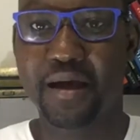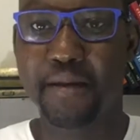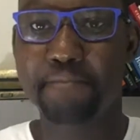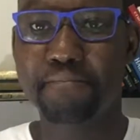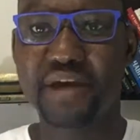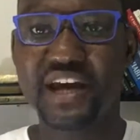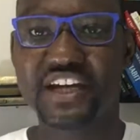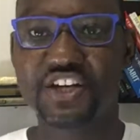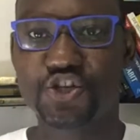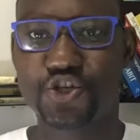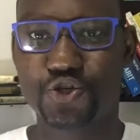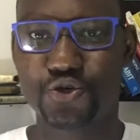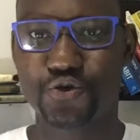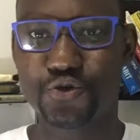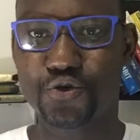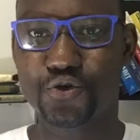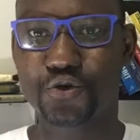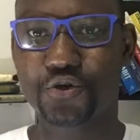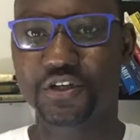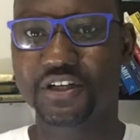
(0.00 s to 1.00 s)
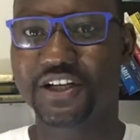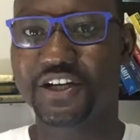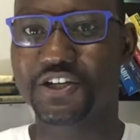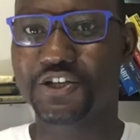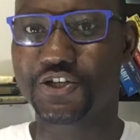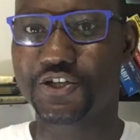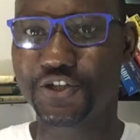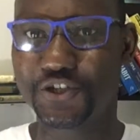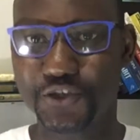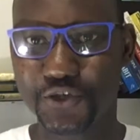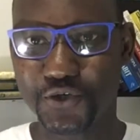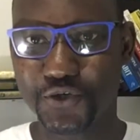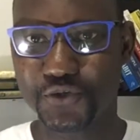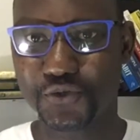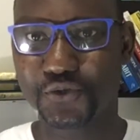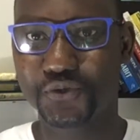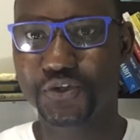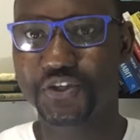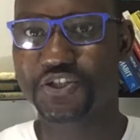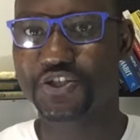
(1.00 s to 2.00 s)
make sure
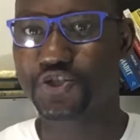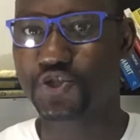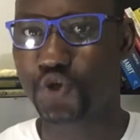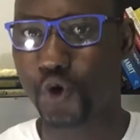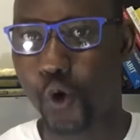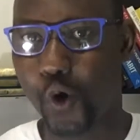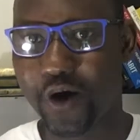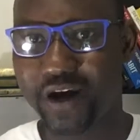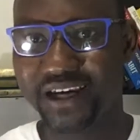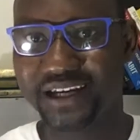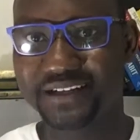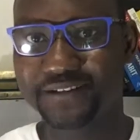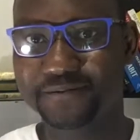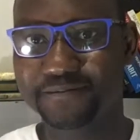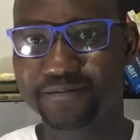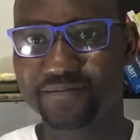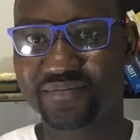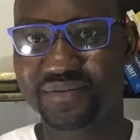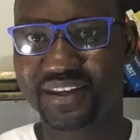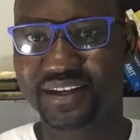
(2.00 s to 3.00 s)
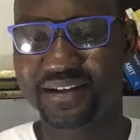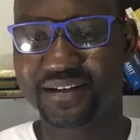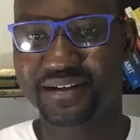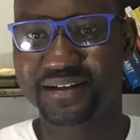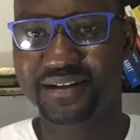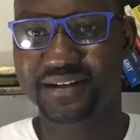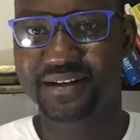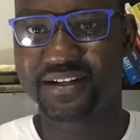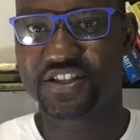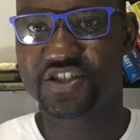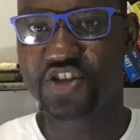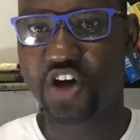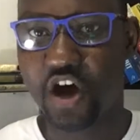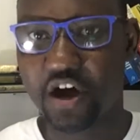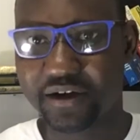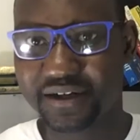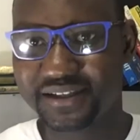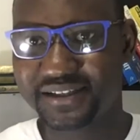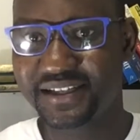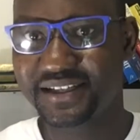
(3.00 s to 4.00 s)
you join
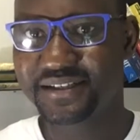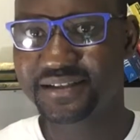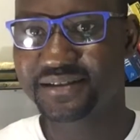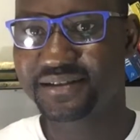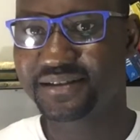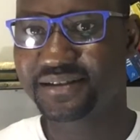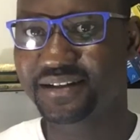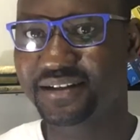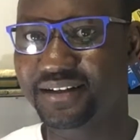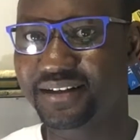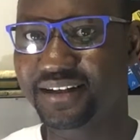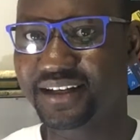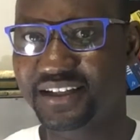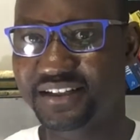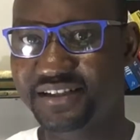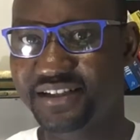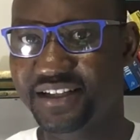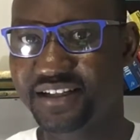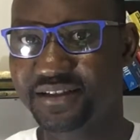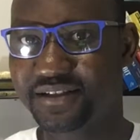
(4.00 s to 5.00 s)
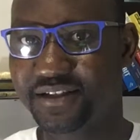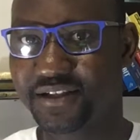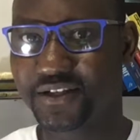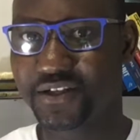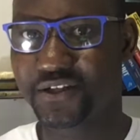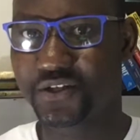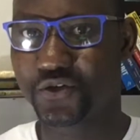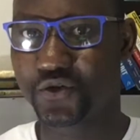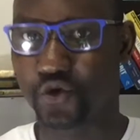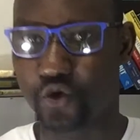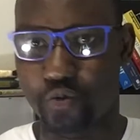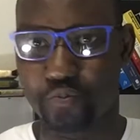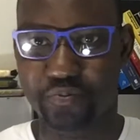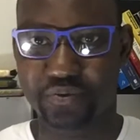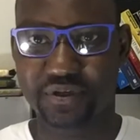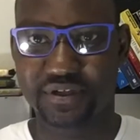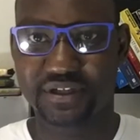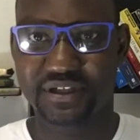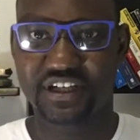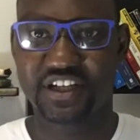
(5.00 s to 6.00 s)
targeted LinkedIn group
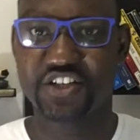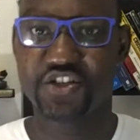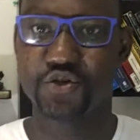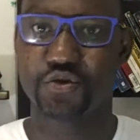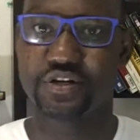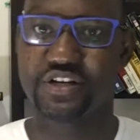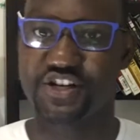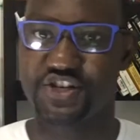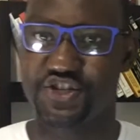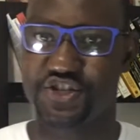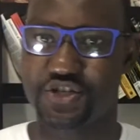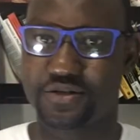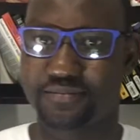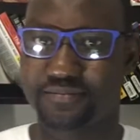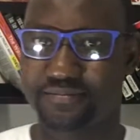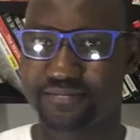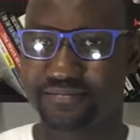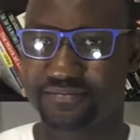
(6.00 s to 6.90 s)
in your niche.